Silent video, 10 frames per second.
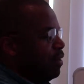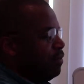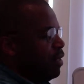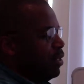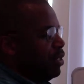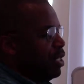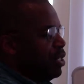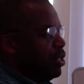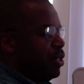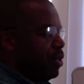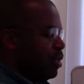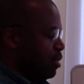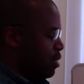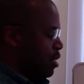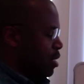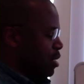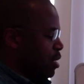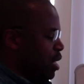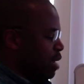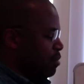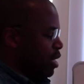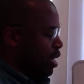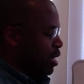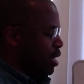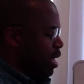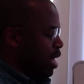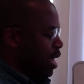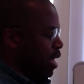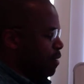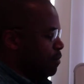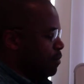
of the conditional, namely A,